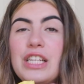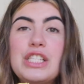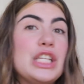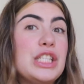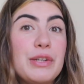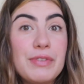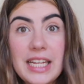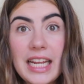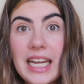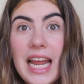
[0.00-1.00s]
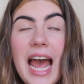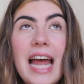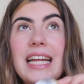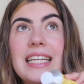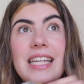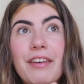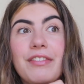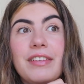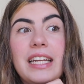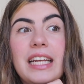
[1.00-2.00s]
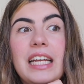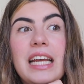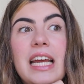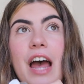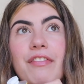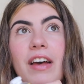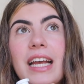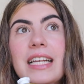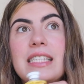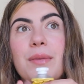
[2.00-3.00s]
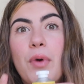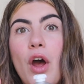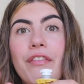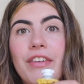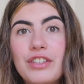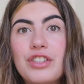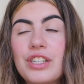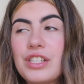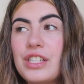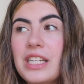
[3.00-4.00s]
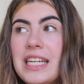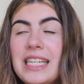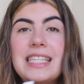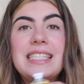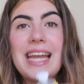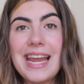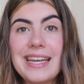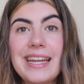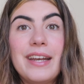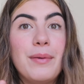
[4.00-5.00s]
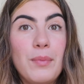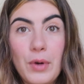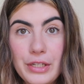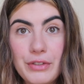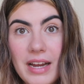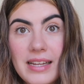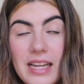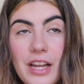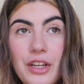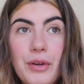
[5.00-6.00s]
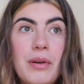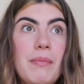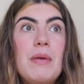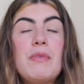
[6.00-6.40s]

sensitive skin, and it definitely, I feel like it's the perfect just standard moisturizer, you know what I mean?